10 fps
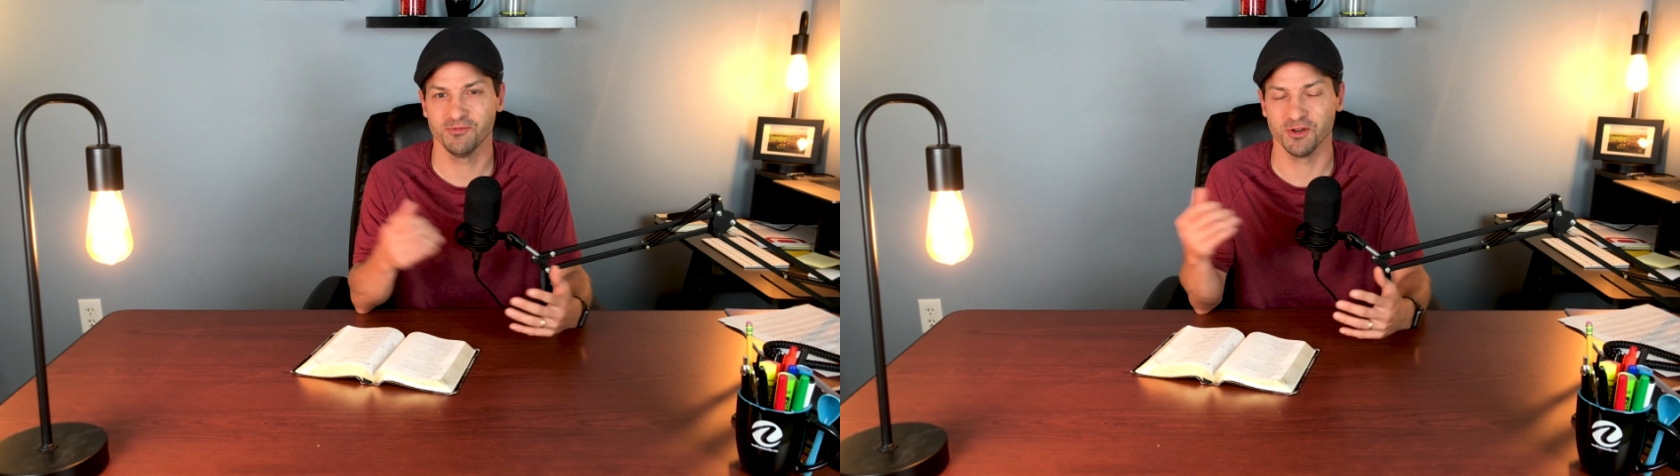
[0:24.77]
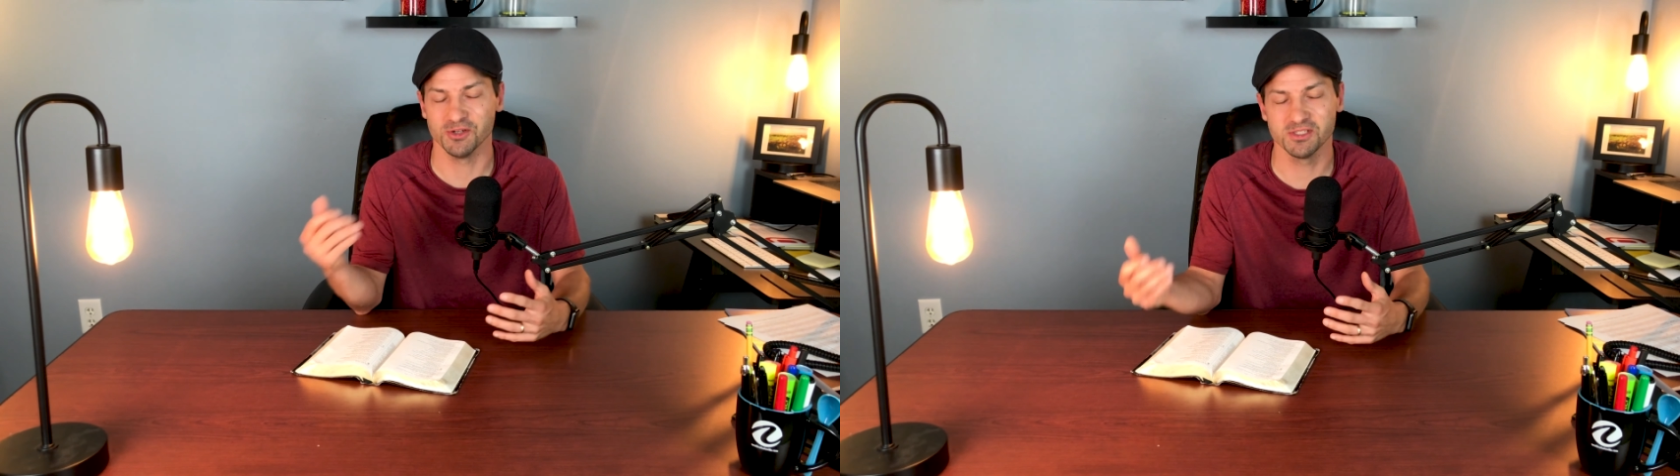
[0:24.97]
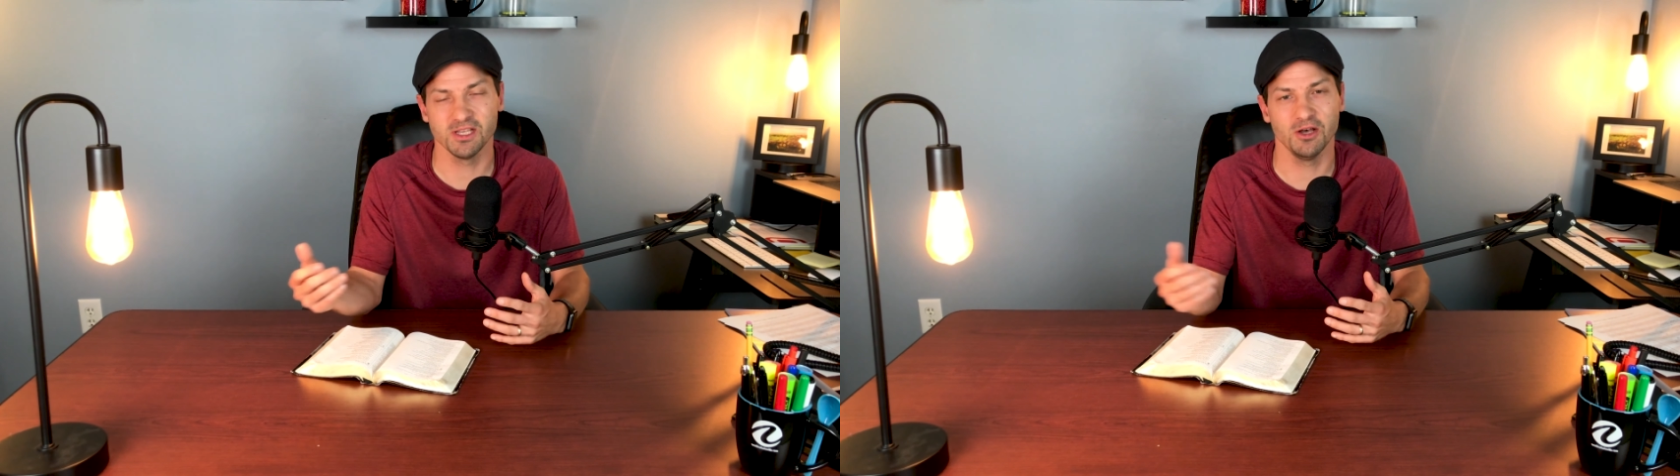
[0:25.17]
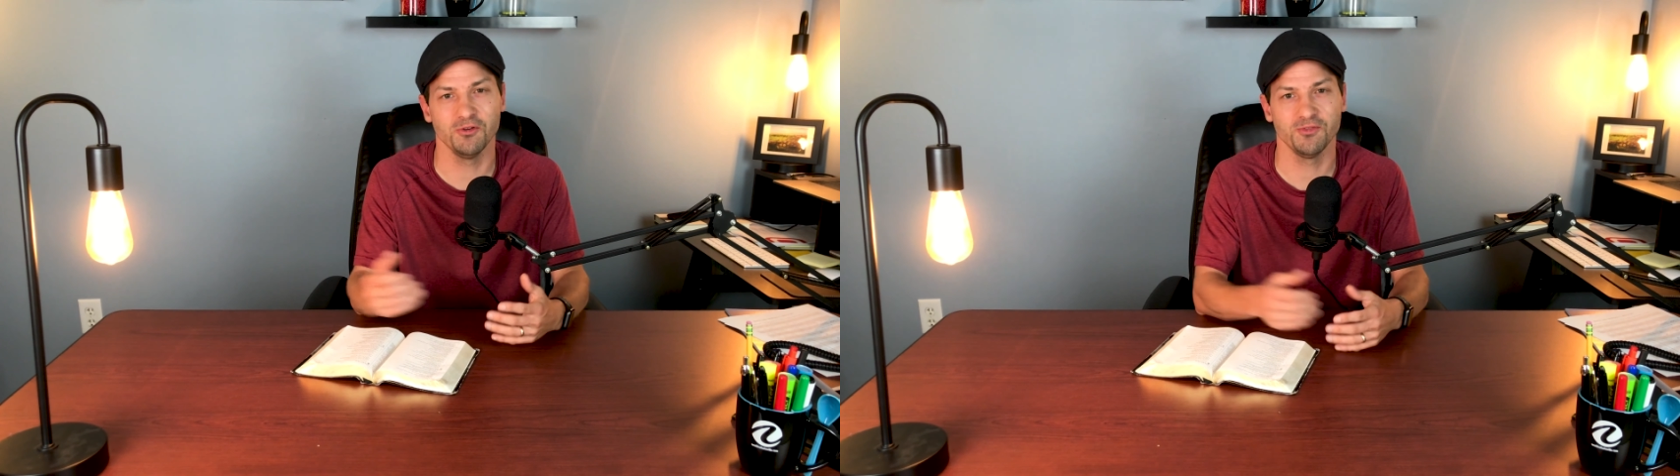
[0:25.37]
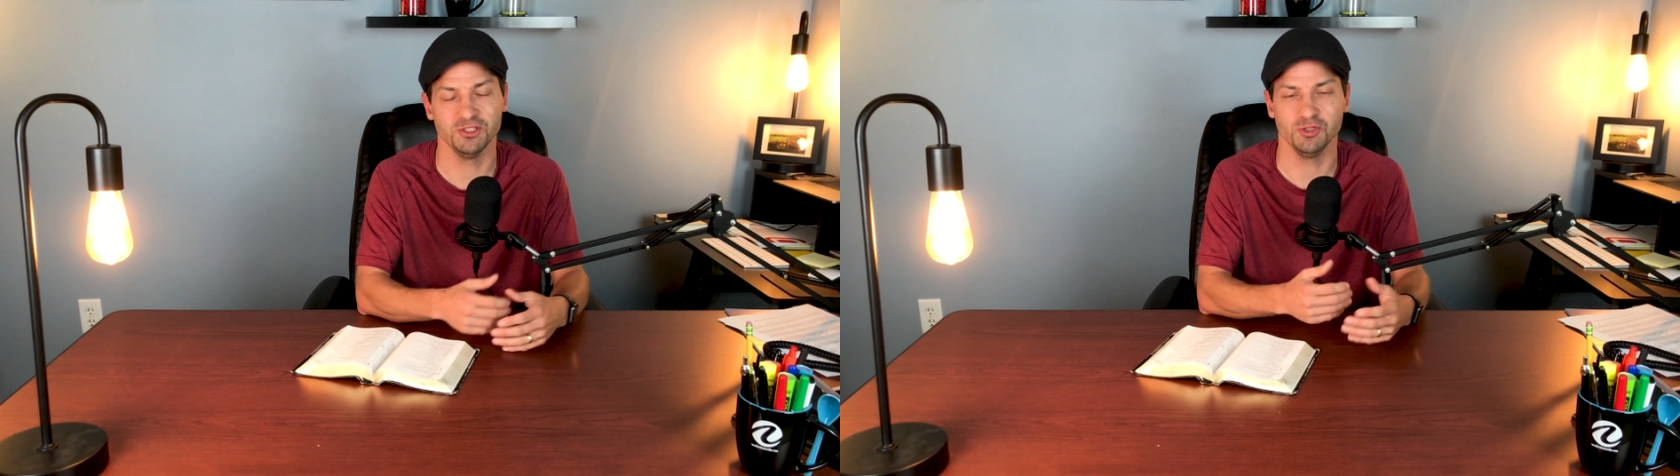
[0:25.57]
for
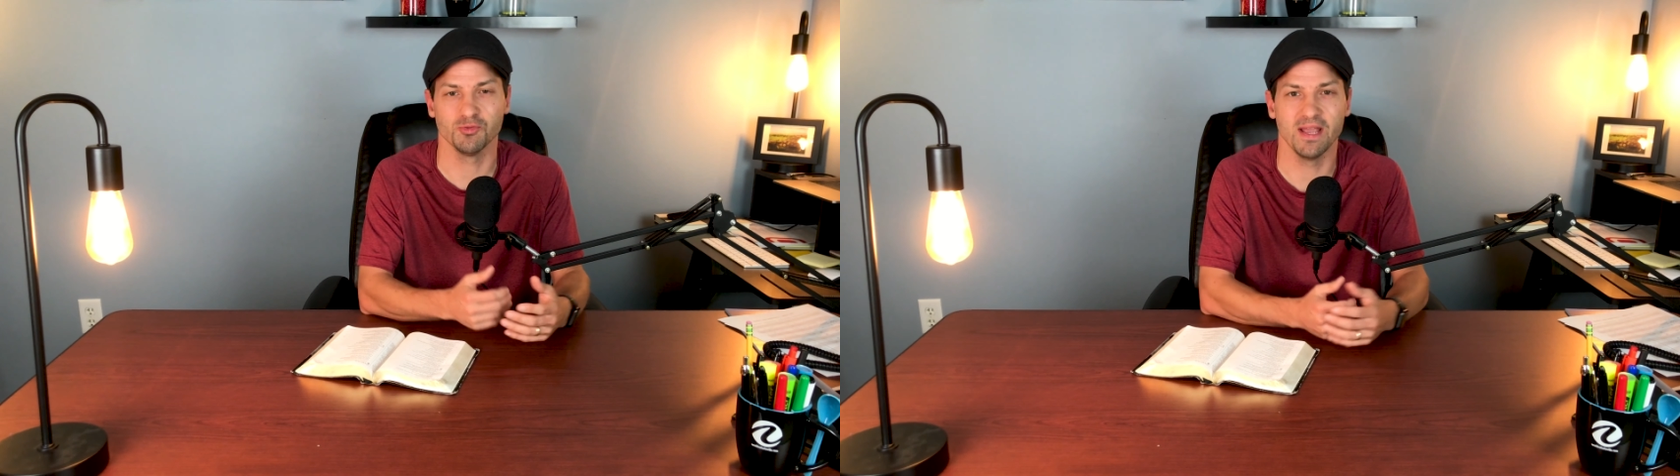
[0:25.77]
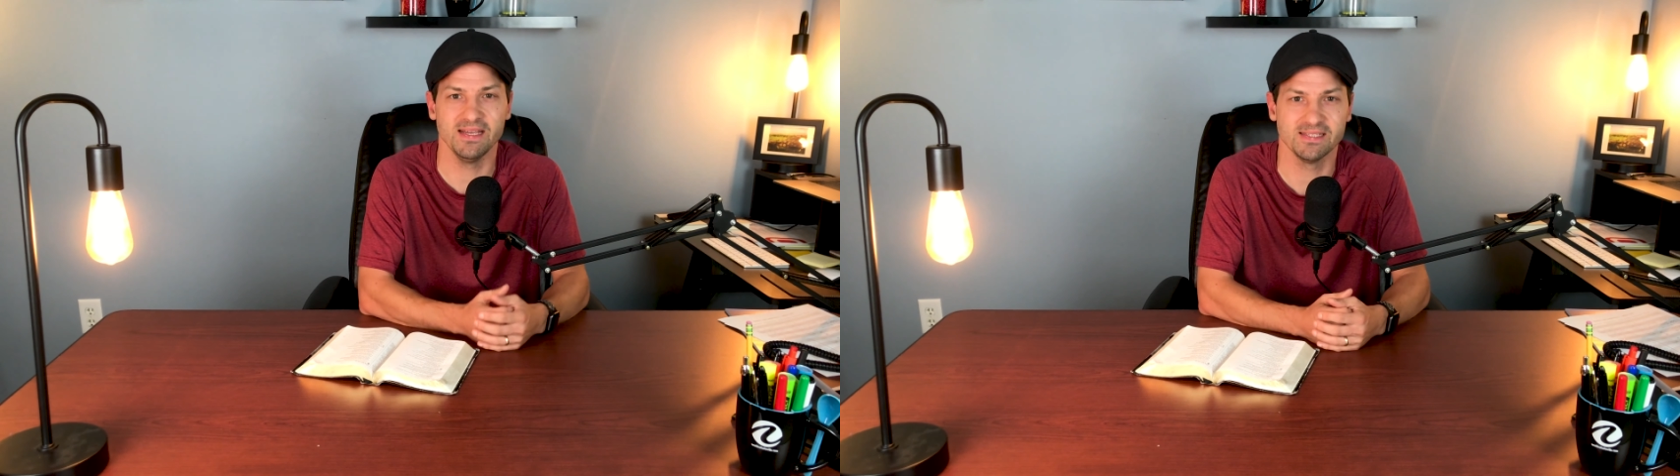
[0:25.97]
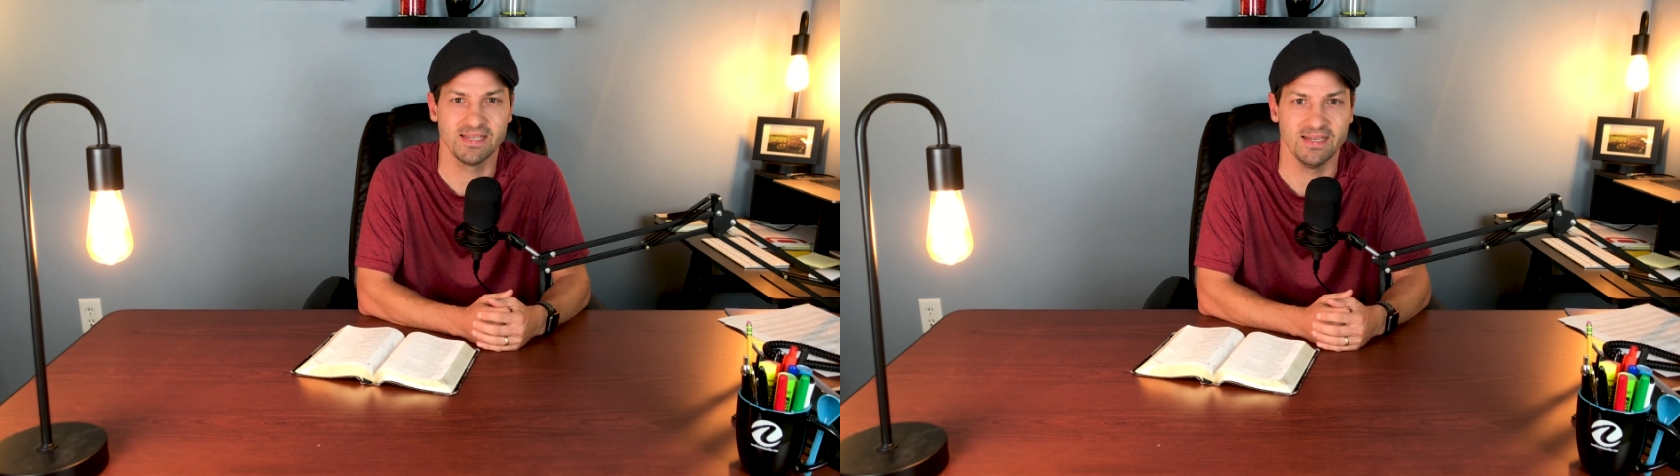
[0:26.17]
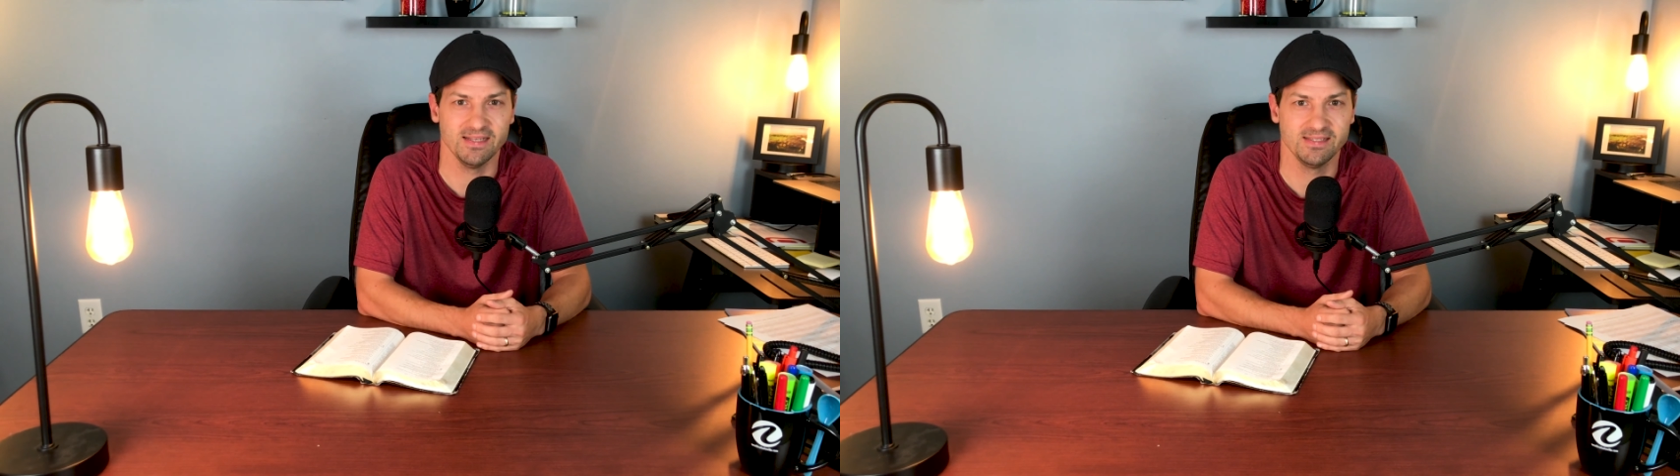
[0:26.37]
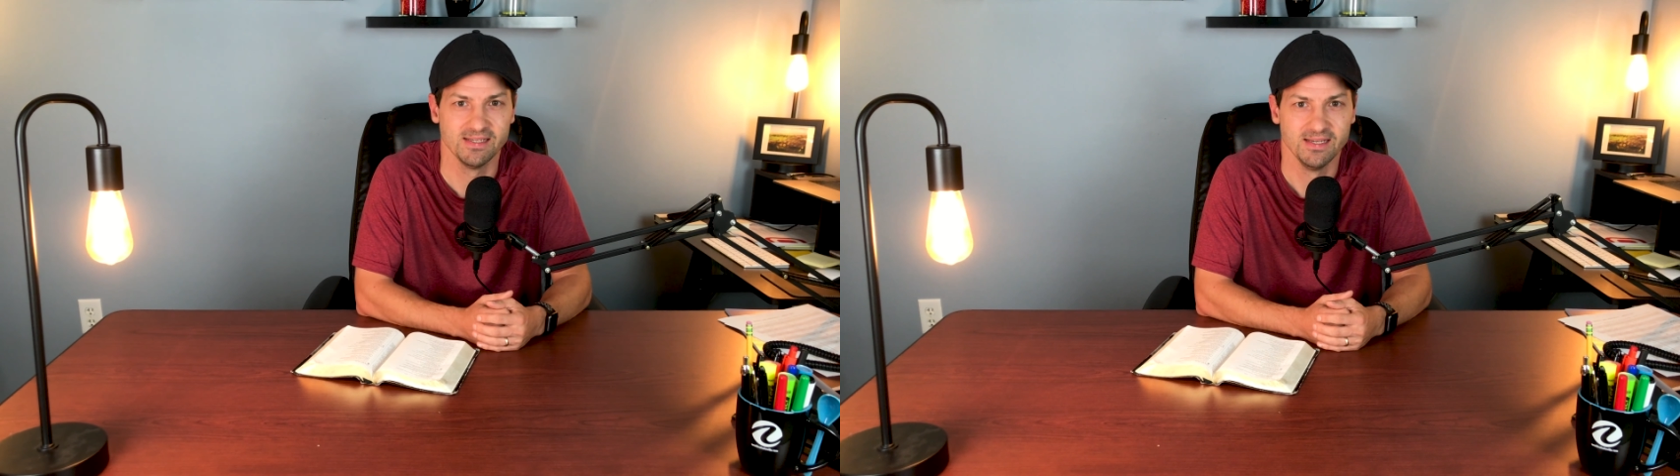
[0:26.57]
yourself as you raise
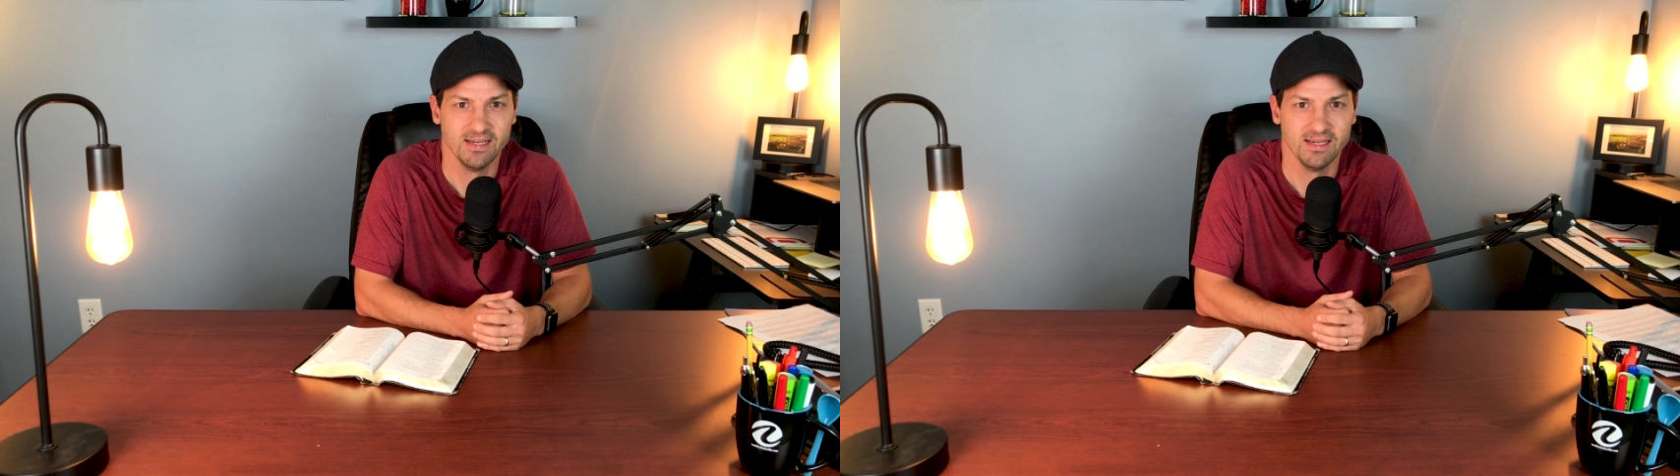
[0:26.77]
kids,